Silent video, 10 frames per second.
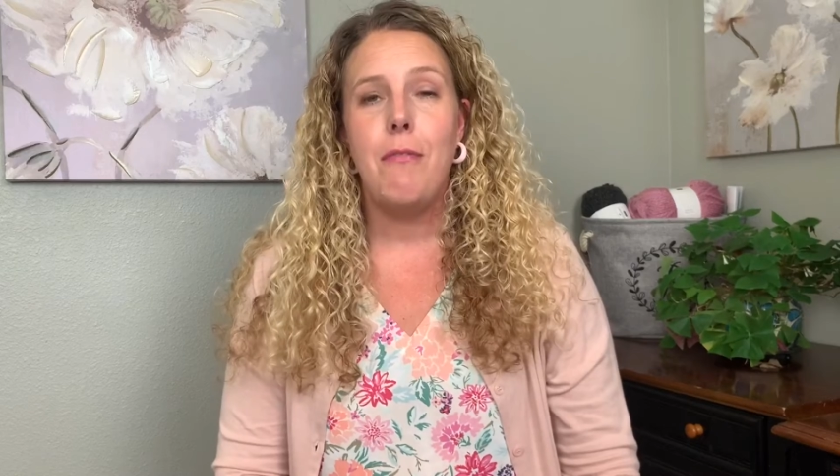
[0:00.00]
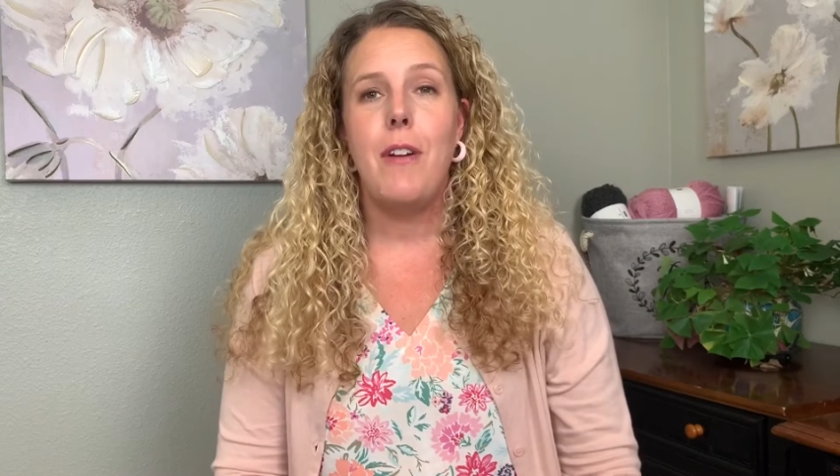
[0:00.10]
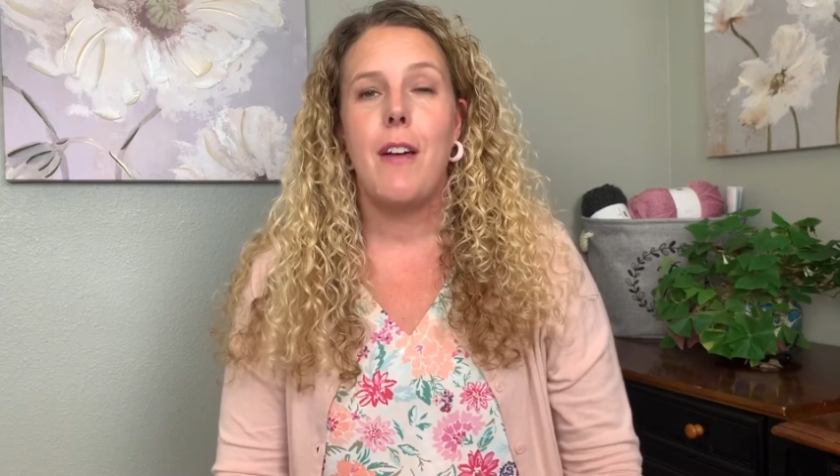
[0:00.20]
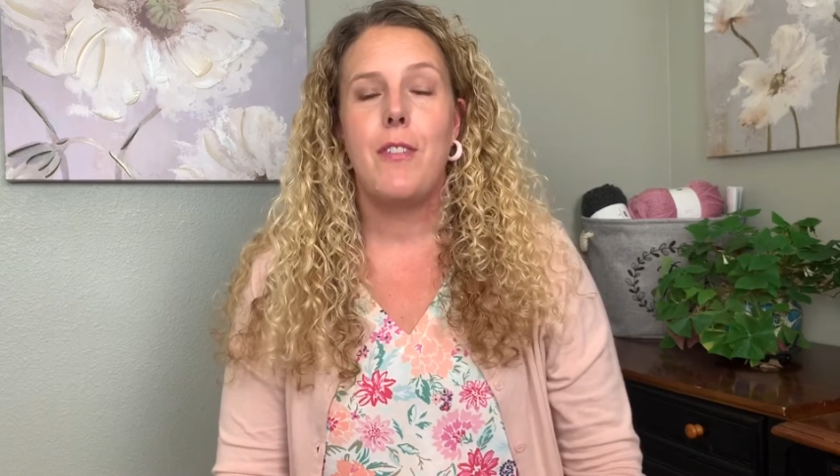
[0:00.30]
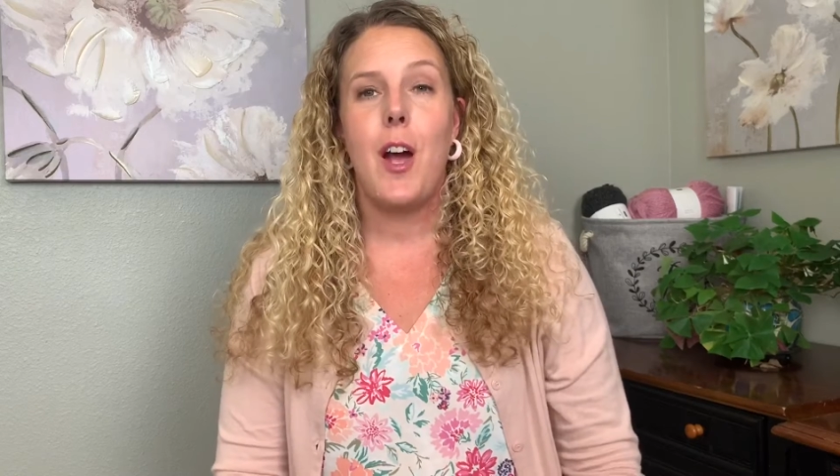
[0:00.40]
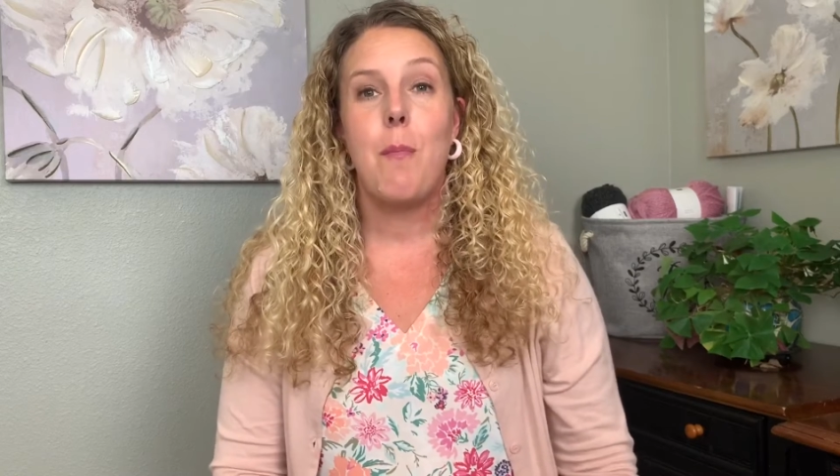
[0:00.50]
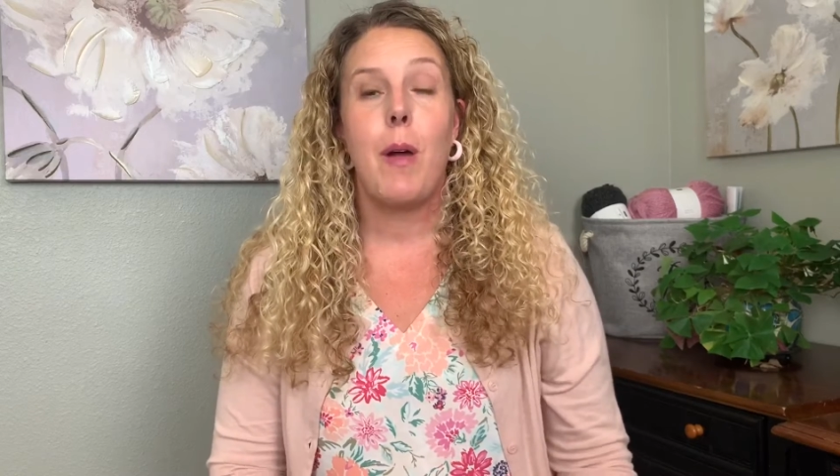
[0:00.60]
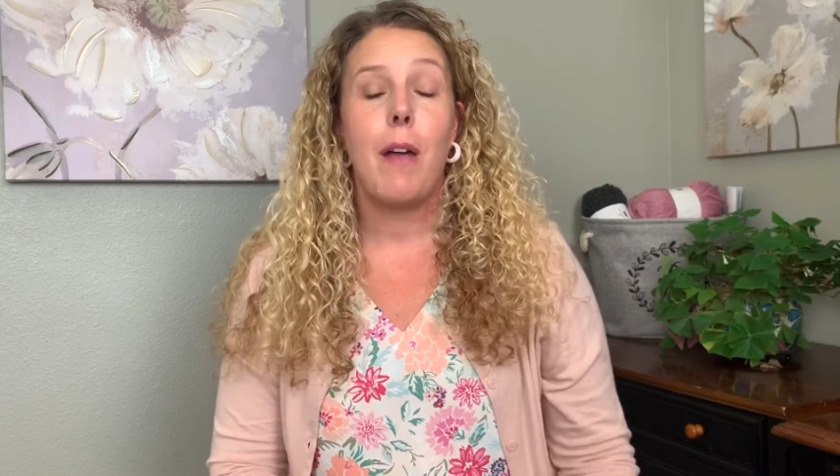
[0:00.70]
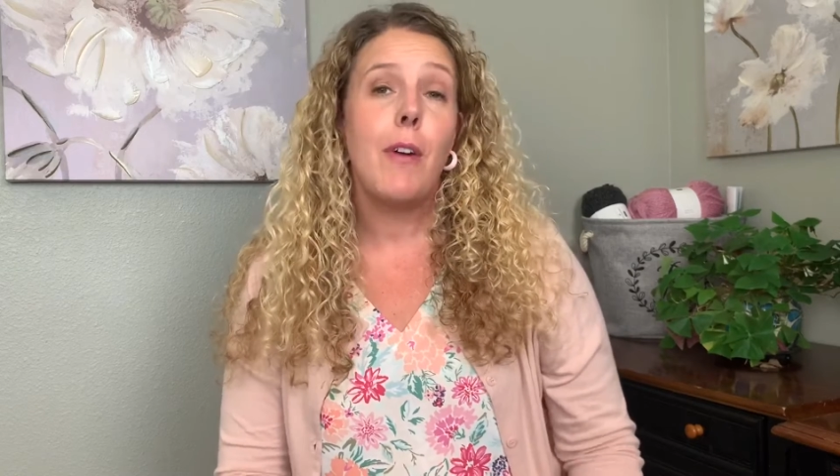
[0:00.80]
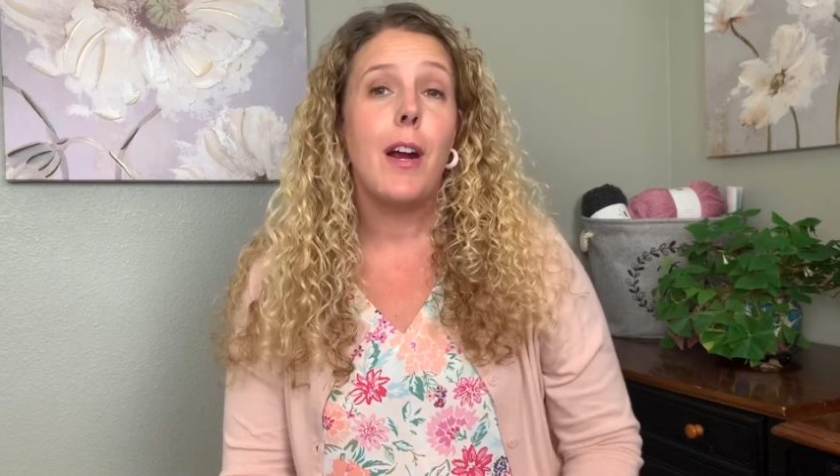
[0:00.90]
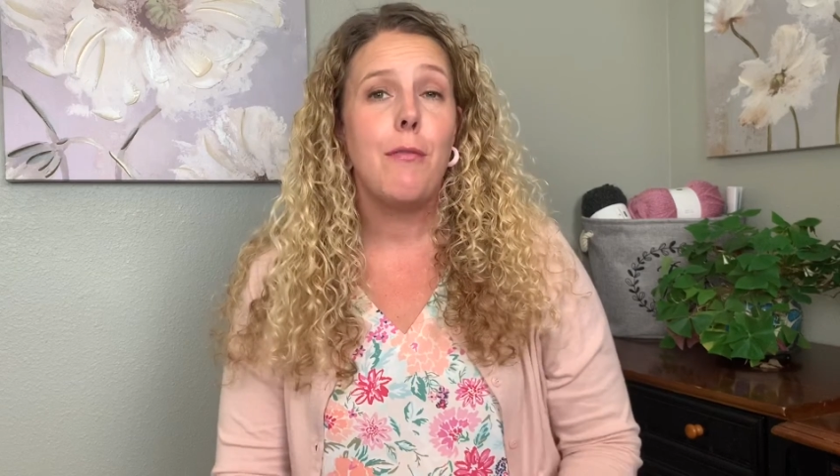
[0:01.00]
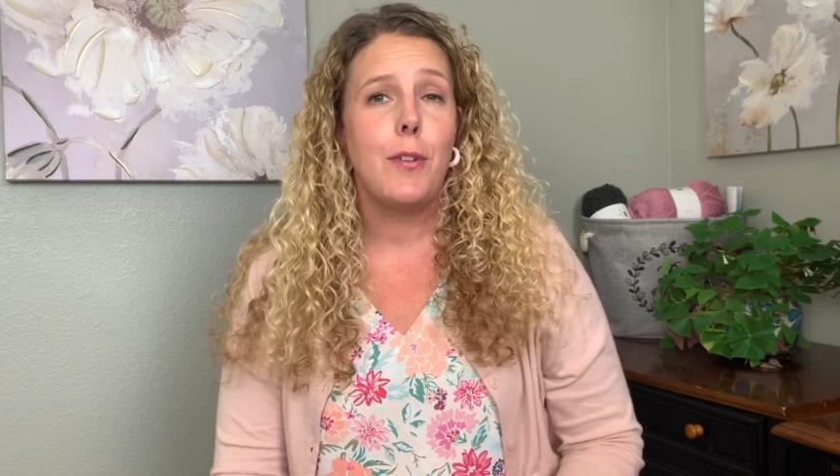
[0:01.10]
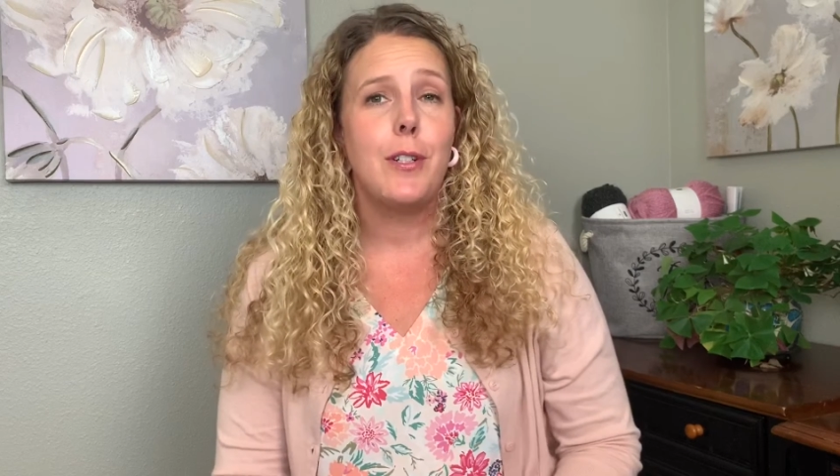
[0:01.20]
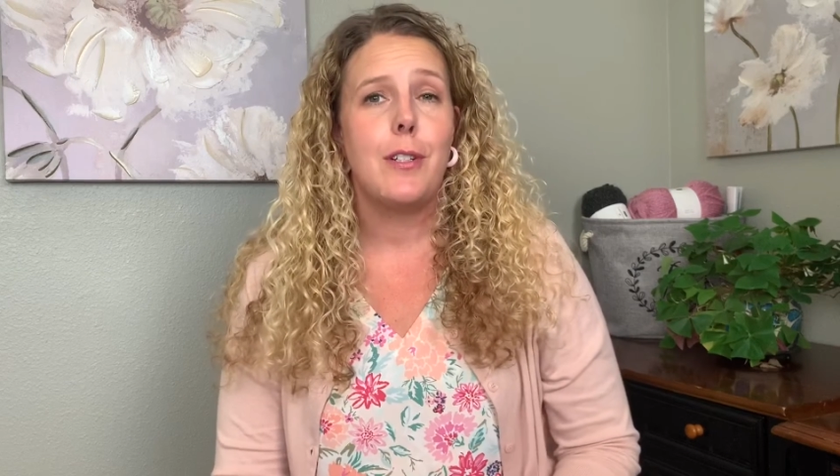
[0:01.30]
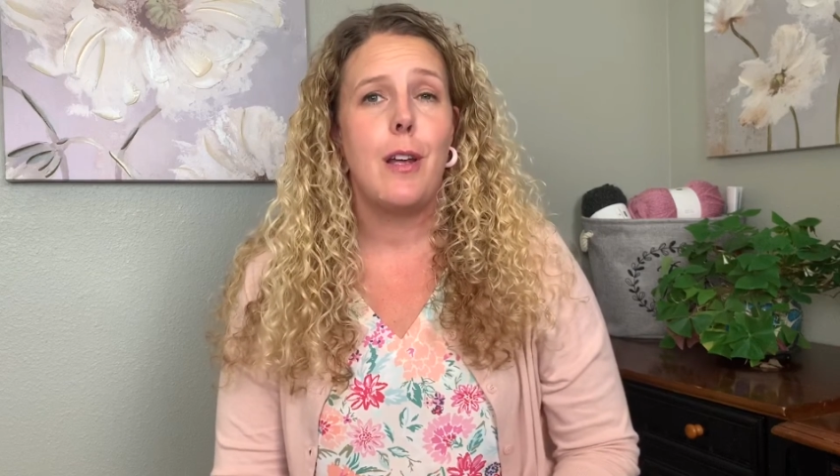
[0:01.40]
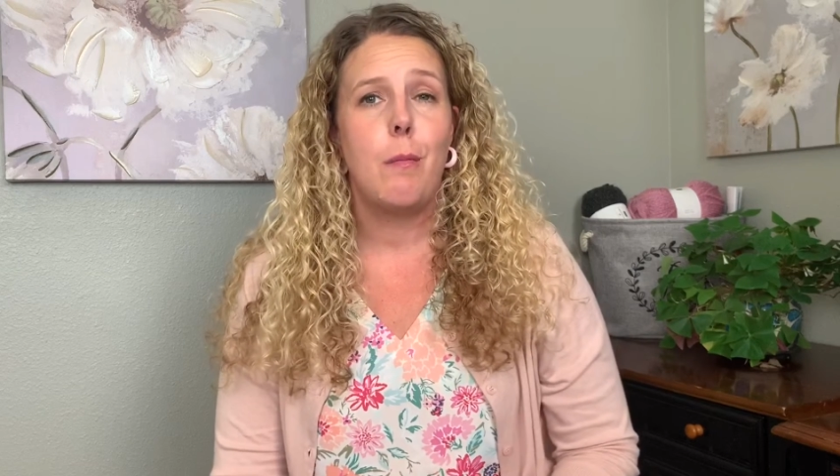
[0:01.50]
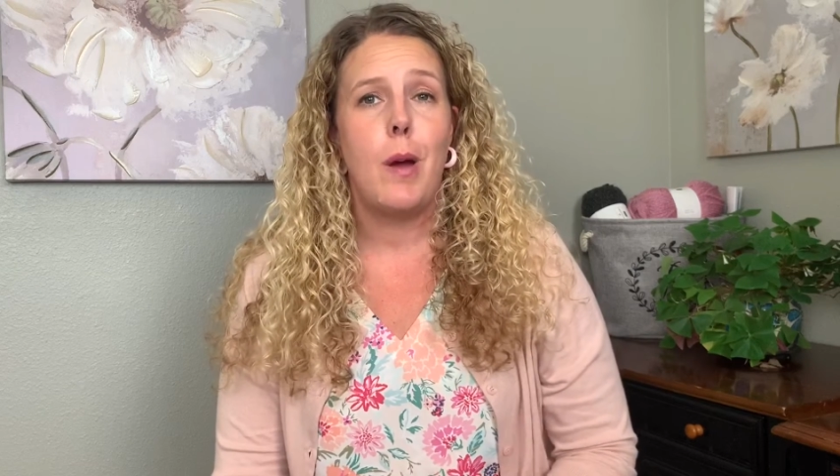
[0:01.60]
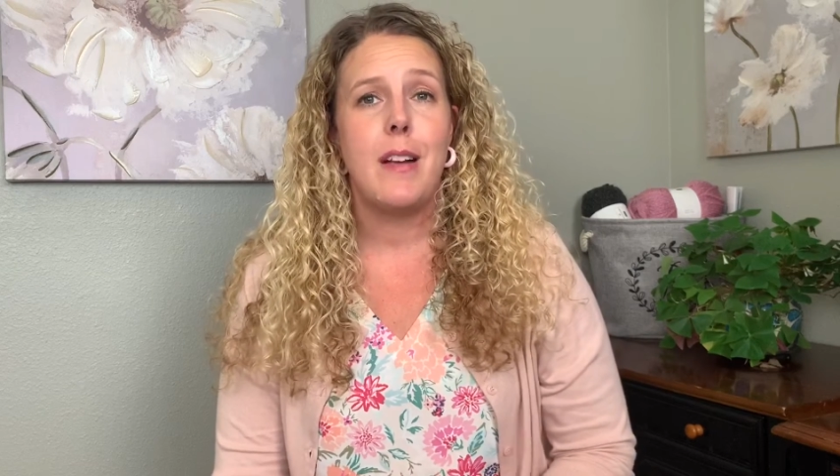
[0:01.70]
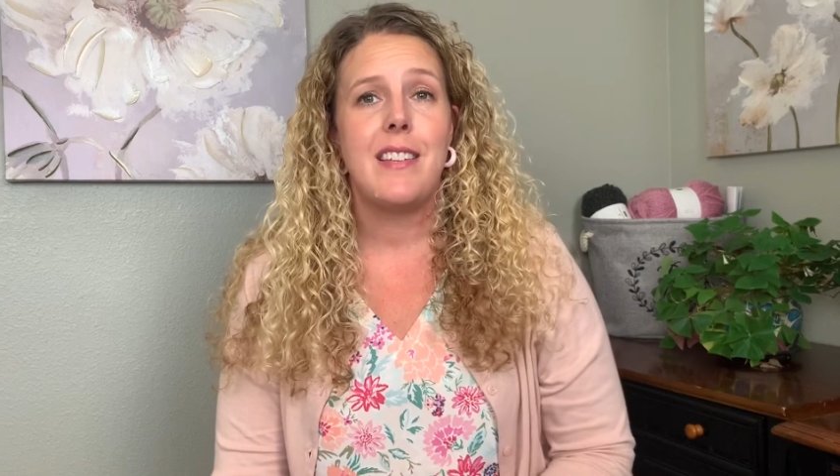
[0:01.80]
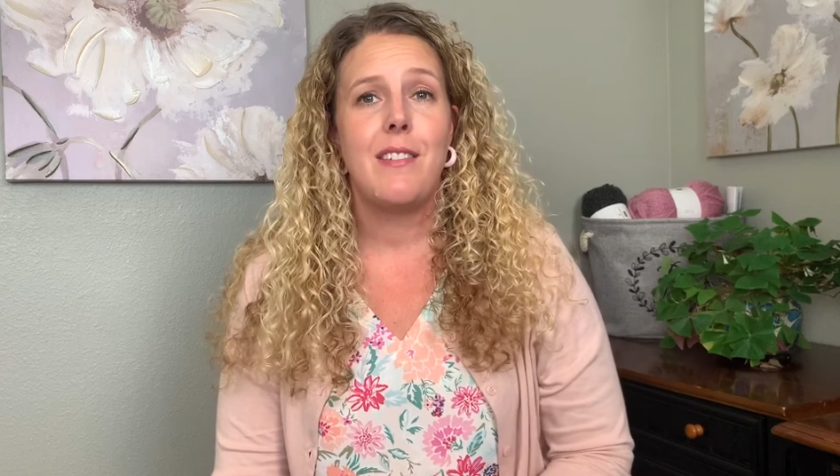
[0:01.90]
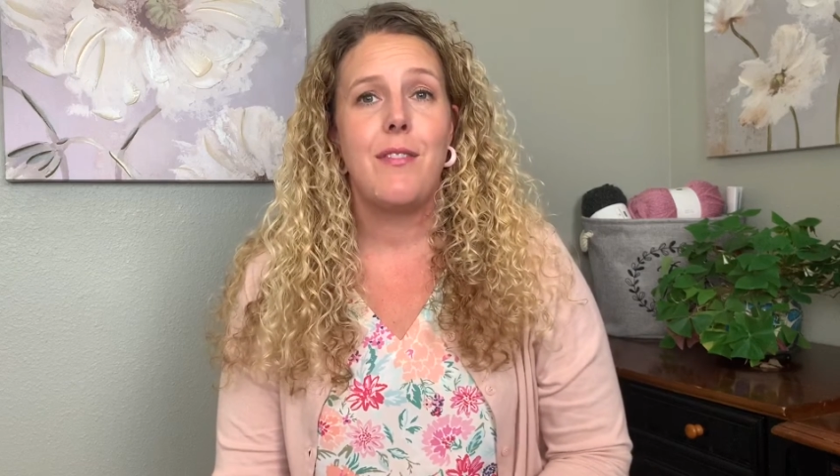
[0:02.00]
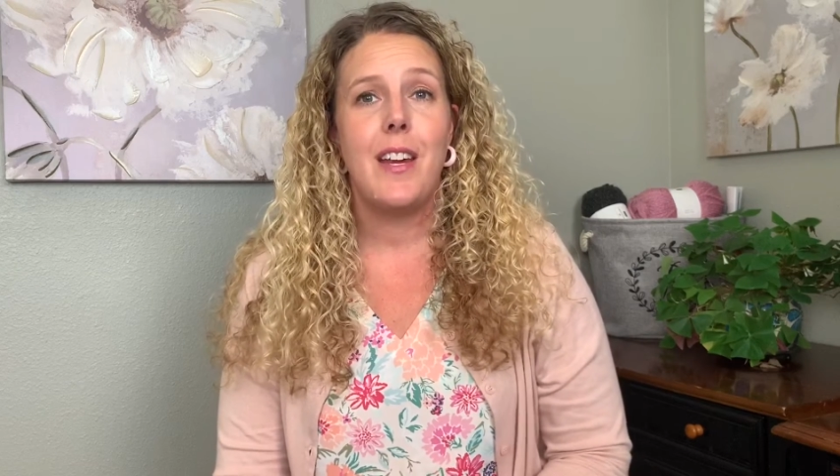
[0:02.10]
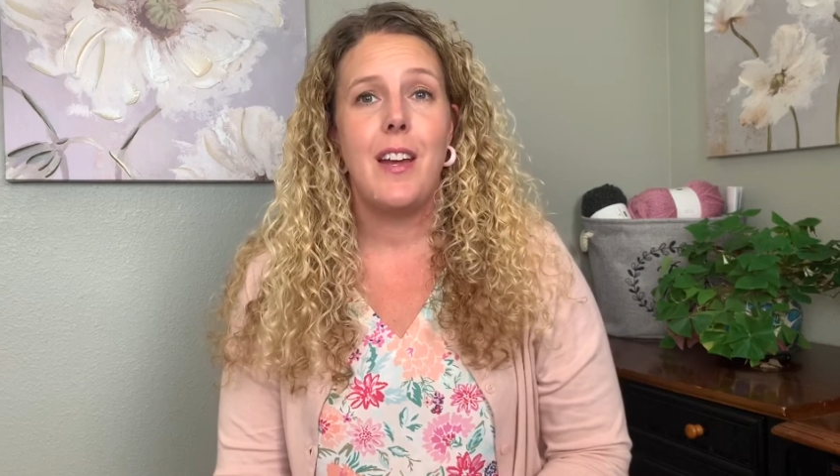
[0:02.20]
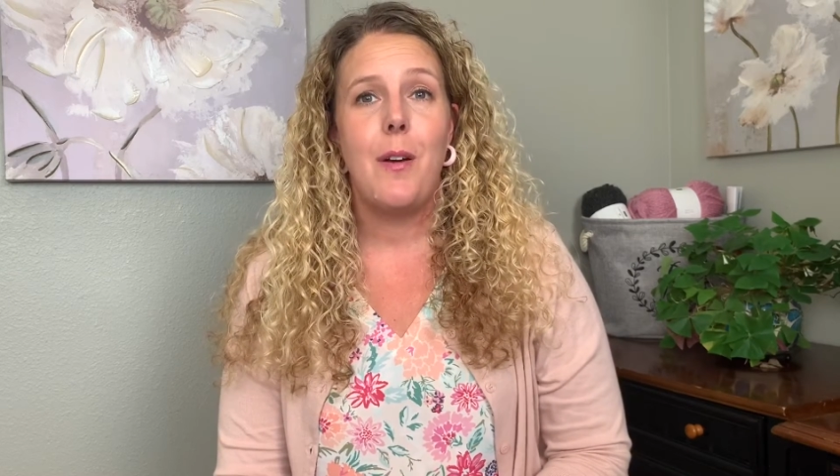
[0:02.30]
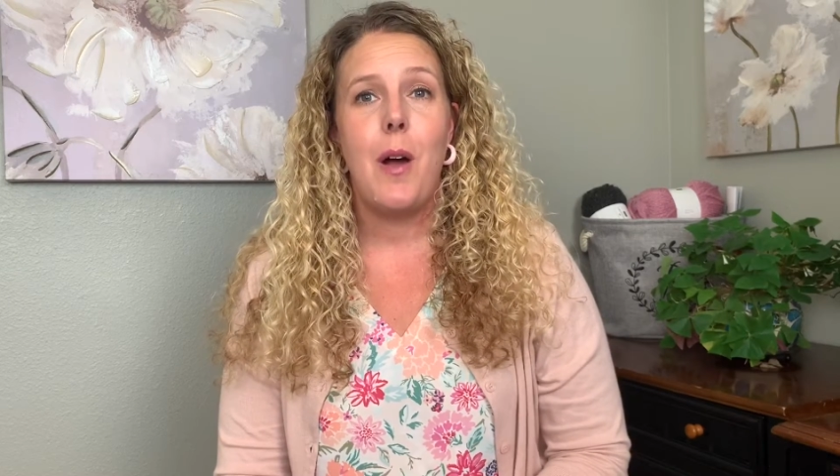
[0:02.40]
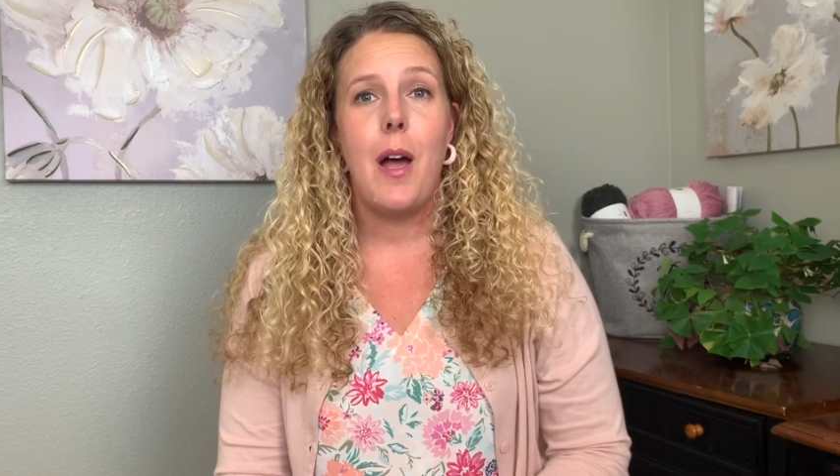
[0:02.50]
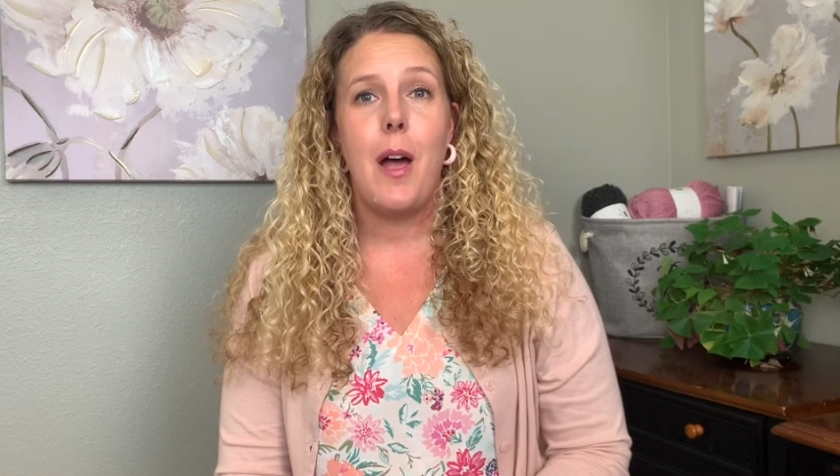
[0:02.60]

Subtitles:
I've got my very first unboxing video